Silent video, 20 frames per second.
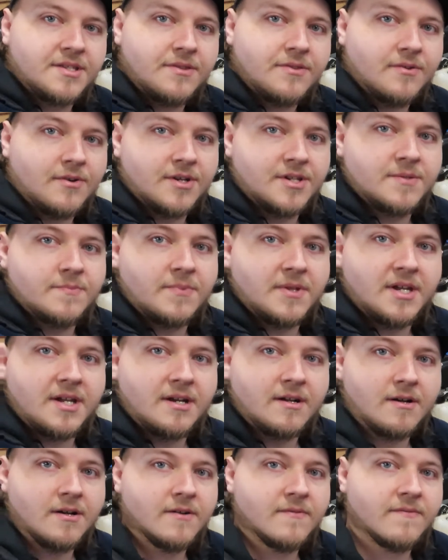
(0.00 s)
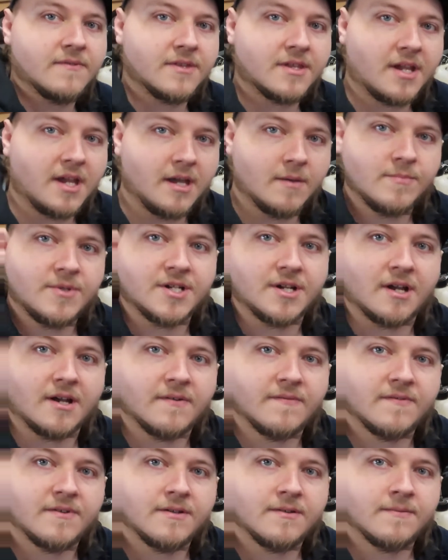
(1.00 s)
thrust plate on for the
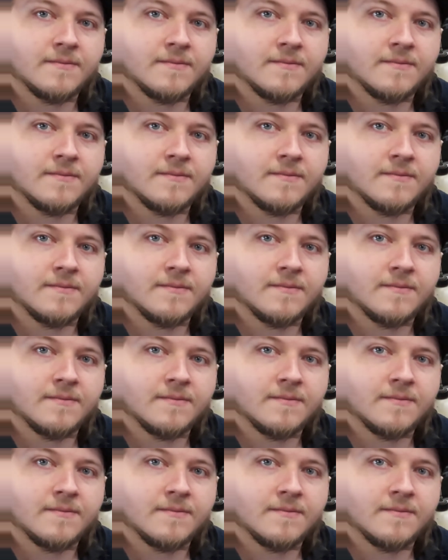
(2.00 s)
camshaft.